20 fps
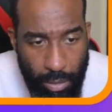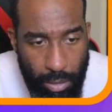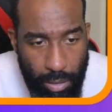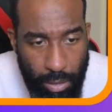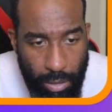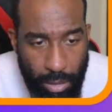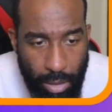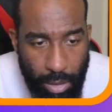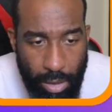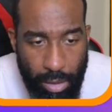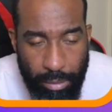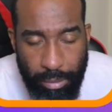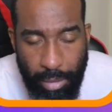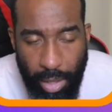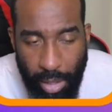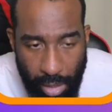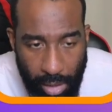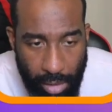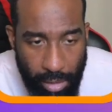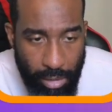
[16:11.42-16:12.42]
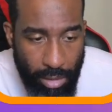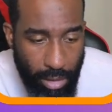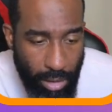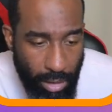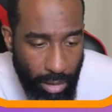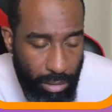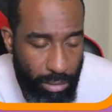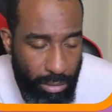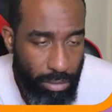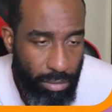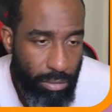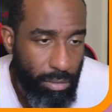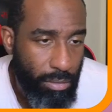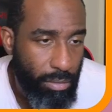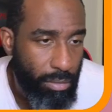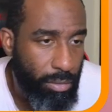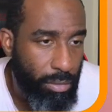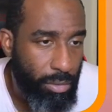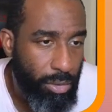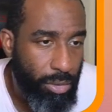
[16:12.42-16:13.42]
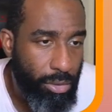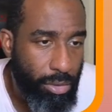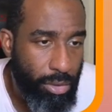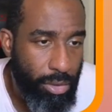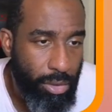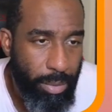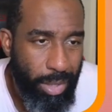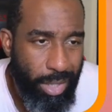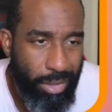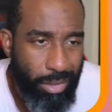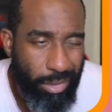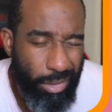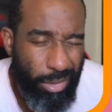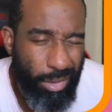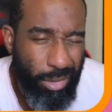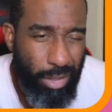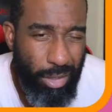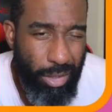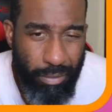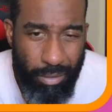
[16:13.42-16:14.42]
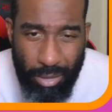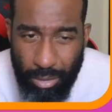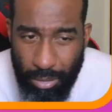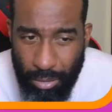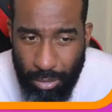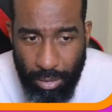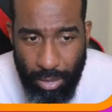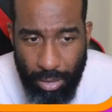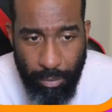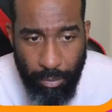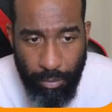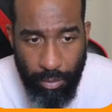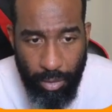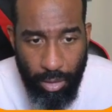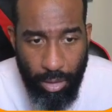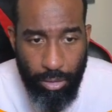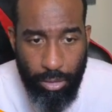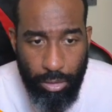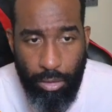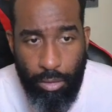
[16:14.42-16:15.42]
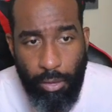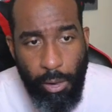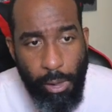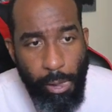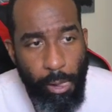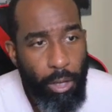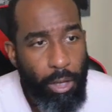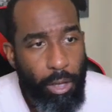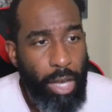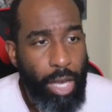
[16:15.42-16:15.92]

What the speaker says: They can mine their user base to see if there's those type of things. So I